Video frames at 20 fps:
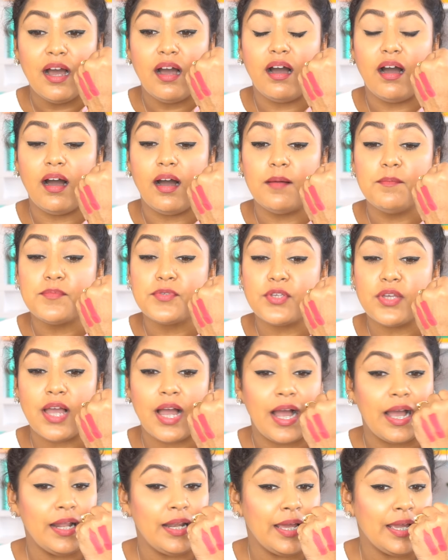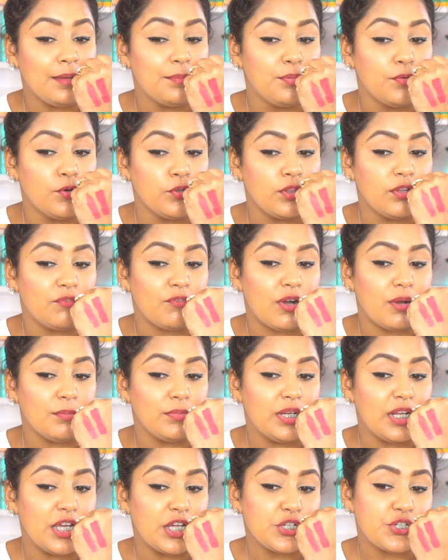So yeah, I like both the
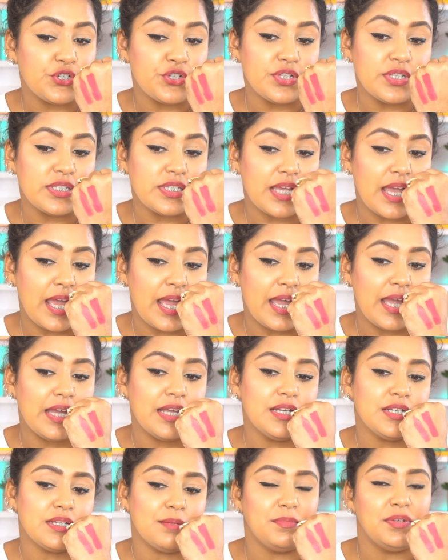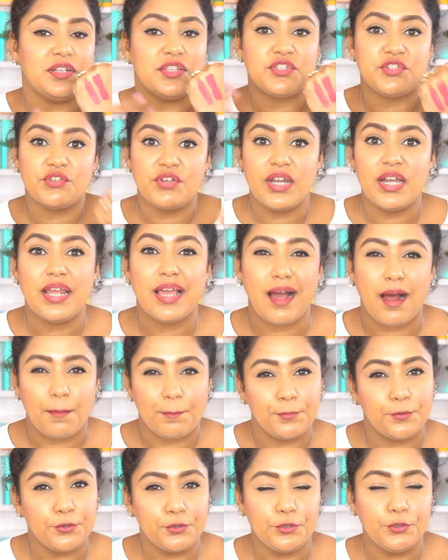formulations, and I mean, it's really
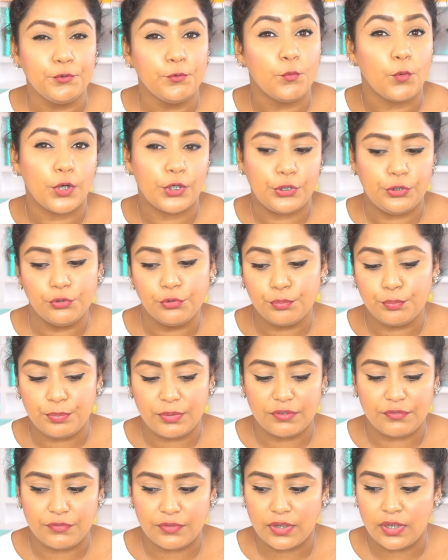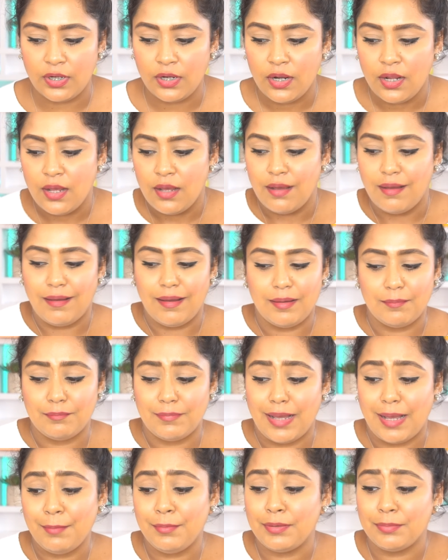up to you what you prefer.
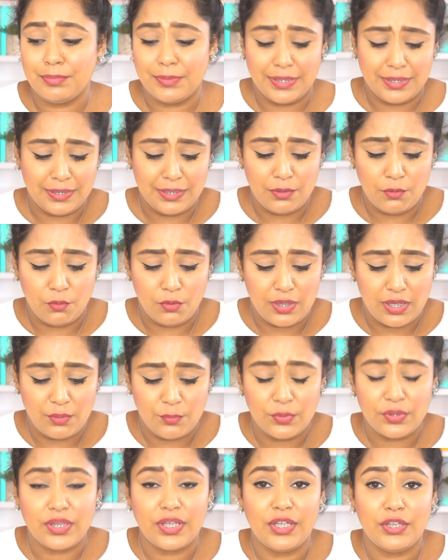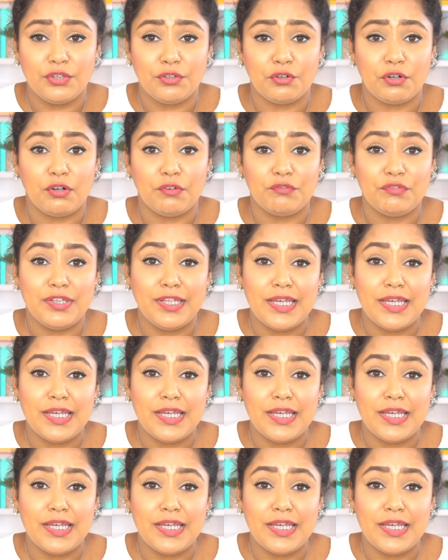I'm completely okay with either of